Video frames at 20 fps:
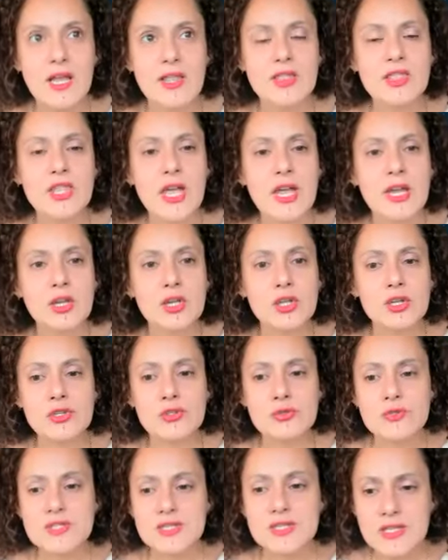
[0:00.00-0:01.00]
then
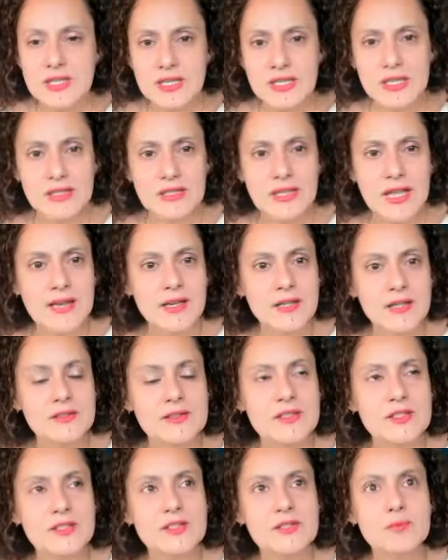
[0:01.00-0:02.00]
you seek it and it's
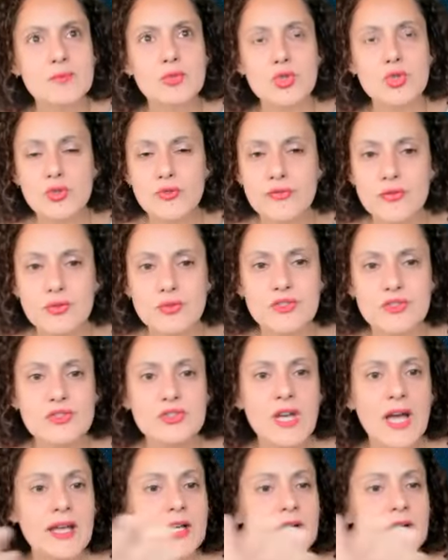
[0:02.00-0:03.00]
this beautiful
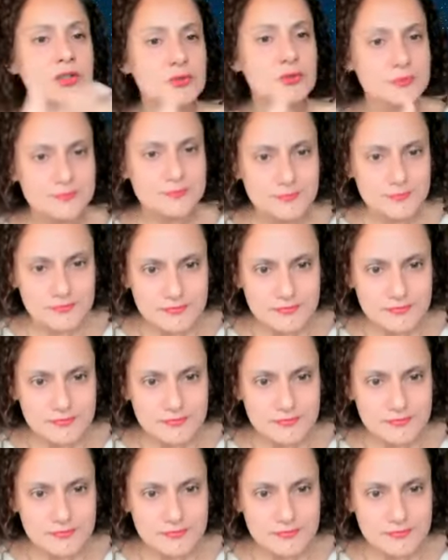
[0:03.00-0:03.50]
cycle